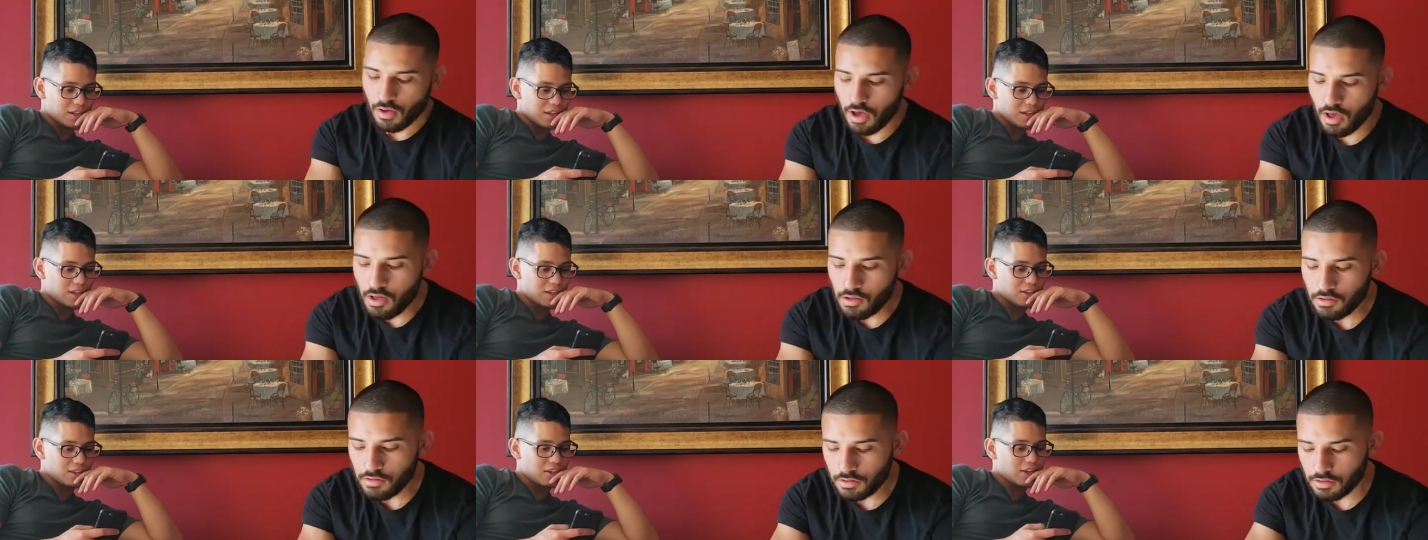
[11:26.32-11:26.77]

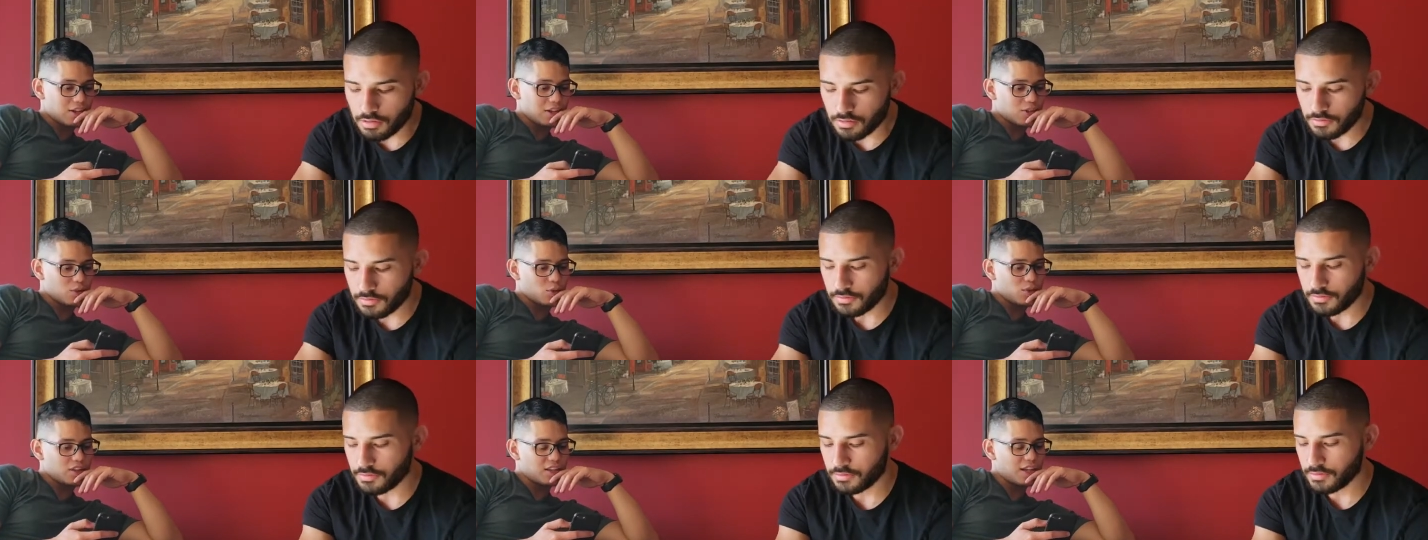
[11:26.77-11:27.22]

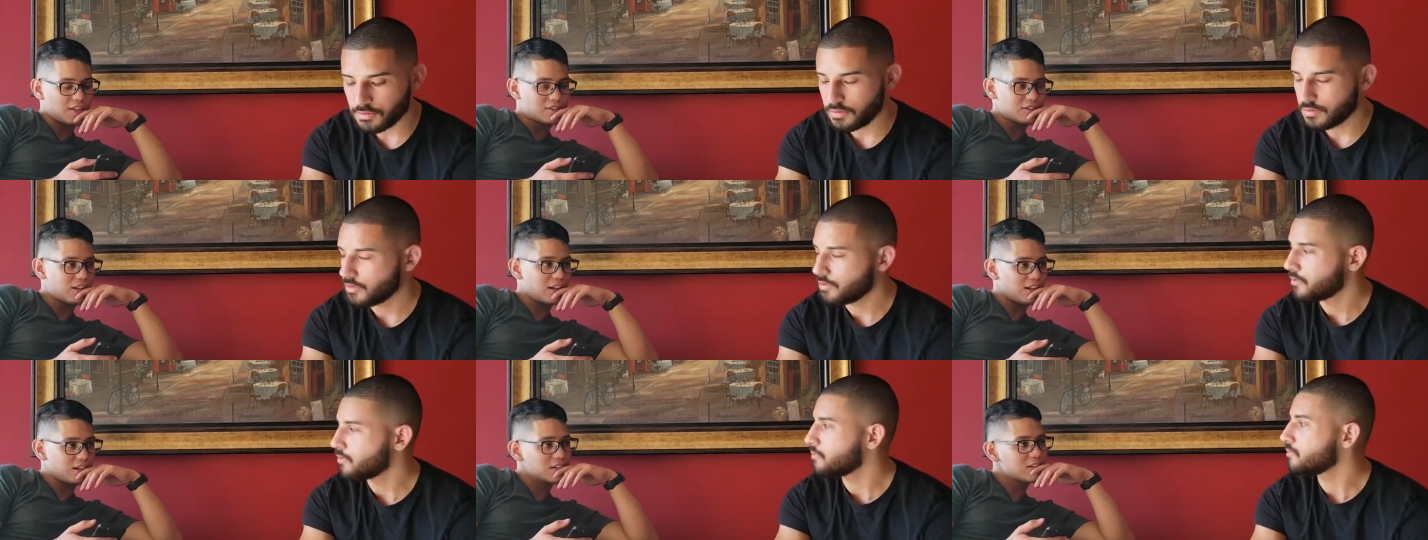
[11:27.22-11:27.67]

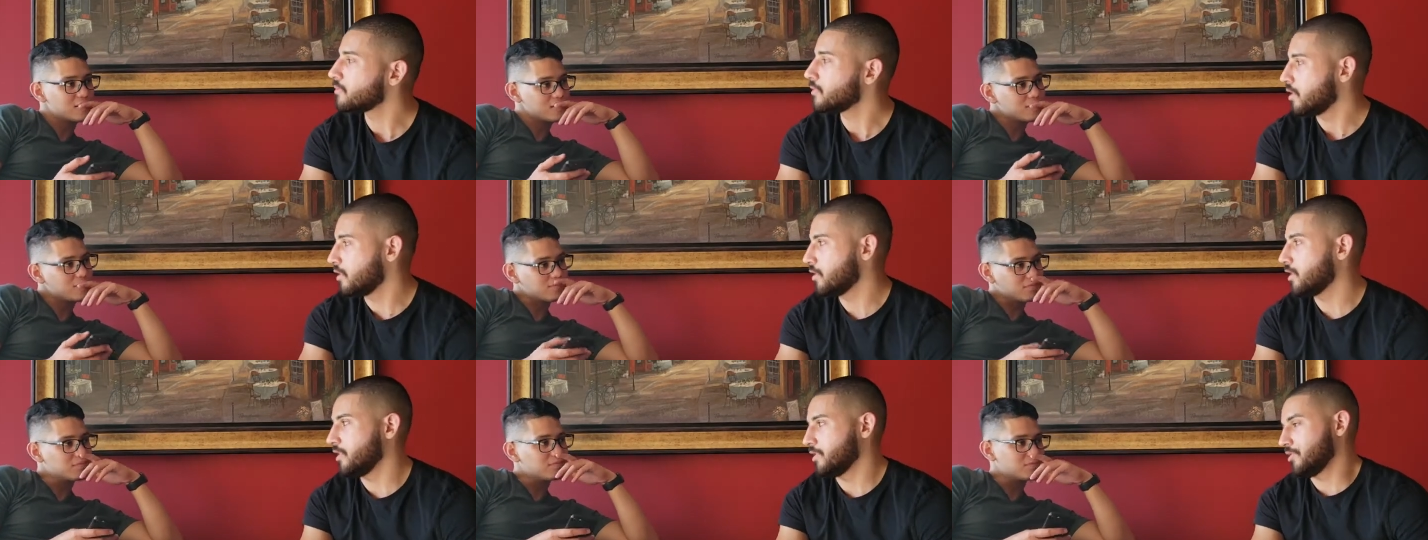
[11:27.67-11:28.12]
Speaker 1: $33,000.
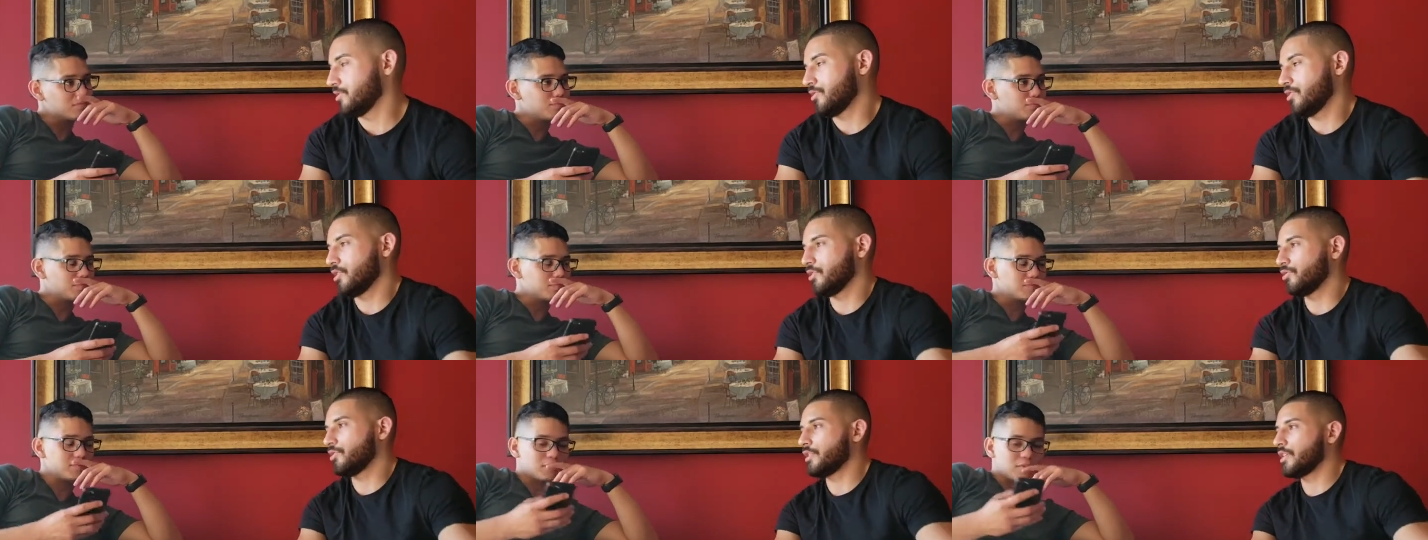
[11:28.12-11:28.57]
Okay, so
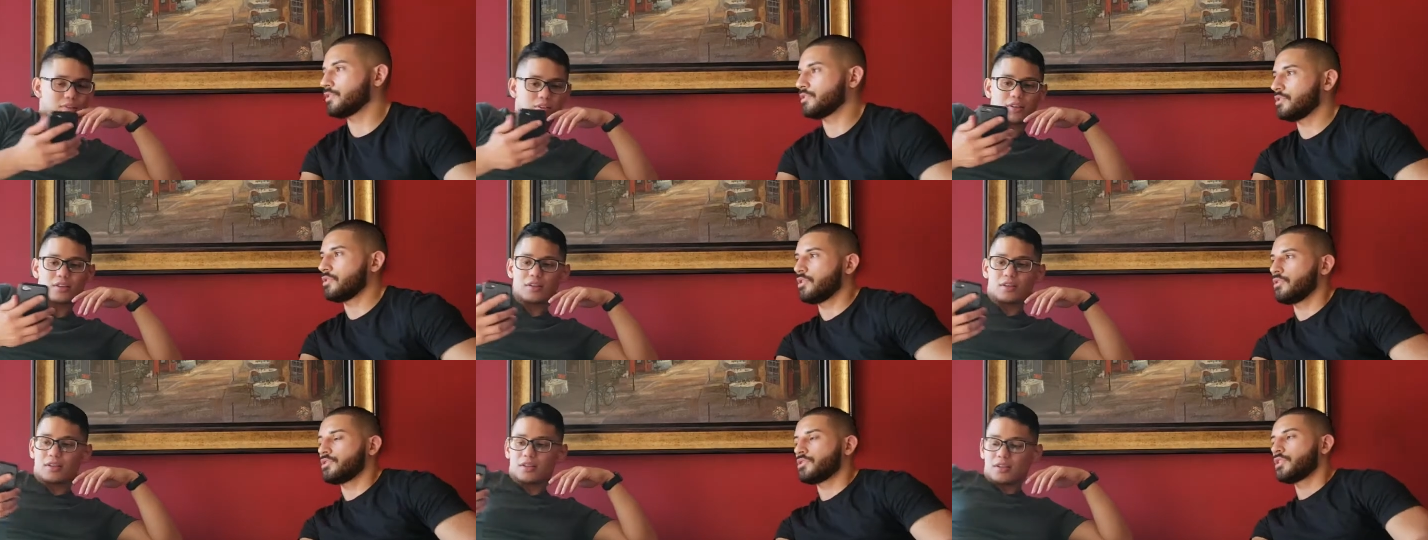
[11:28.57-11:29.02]

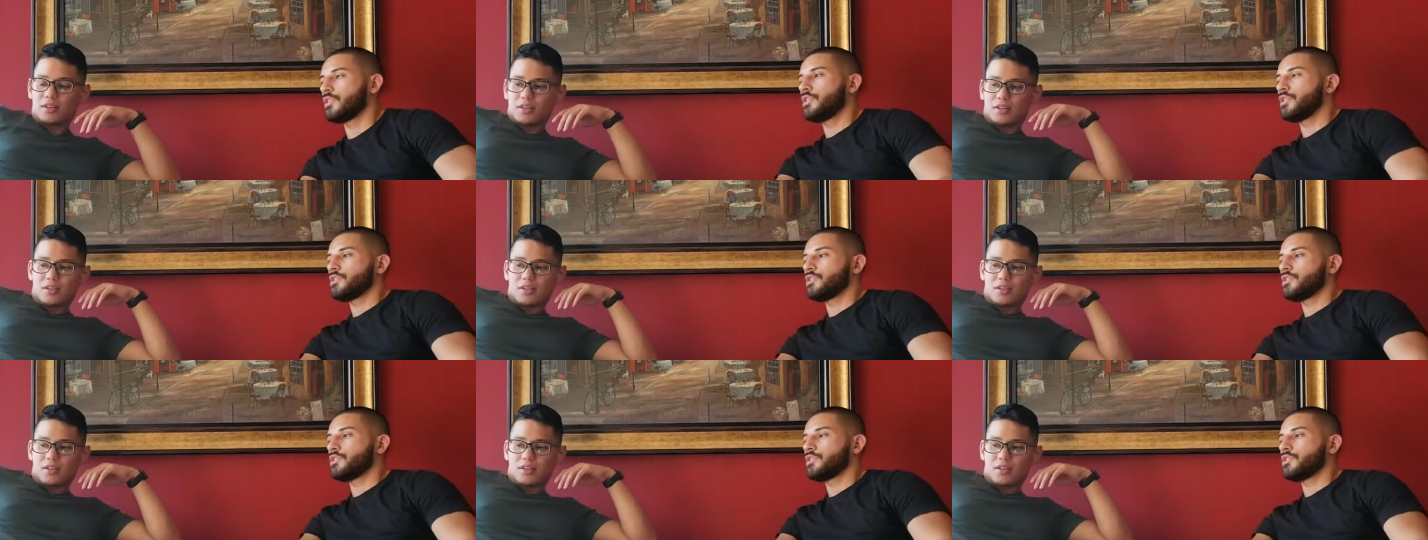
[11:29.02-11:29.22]
$33,000.